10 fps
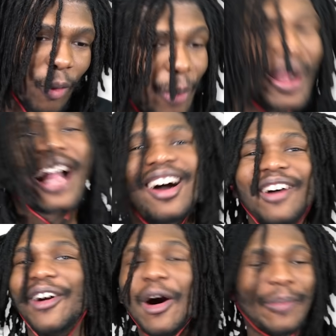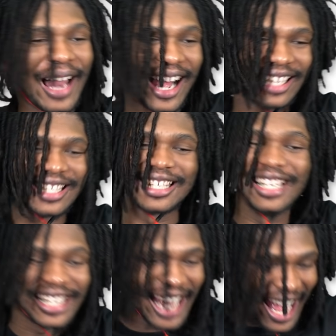We're back on Roblox
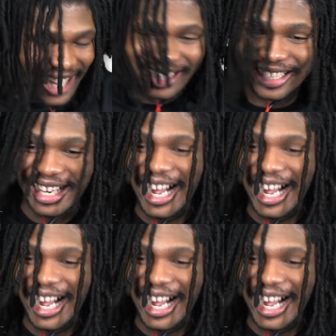again.